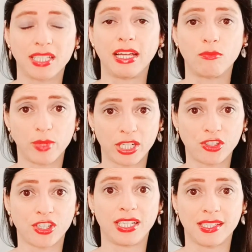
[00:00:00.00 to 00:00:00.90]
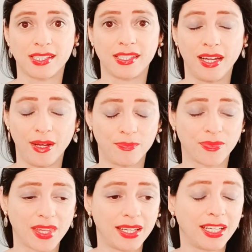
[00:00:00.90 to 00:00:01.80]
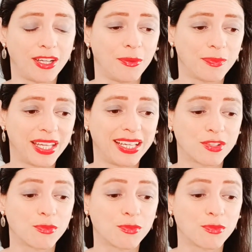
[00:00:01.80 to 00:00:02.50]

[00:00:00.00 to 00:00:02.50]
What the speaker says: that Rich is, you know, it's